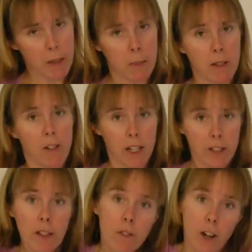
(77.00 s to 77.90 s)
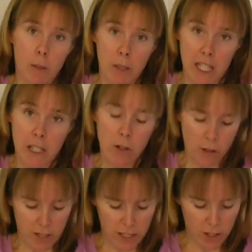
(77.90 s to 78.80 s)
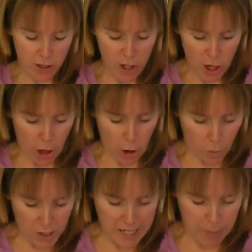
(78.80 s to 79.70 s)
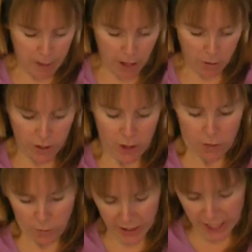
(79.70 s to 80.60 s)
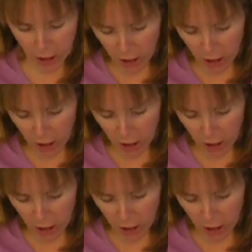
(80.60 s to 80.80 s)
your baby fairly firmly. You don't need to worry about really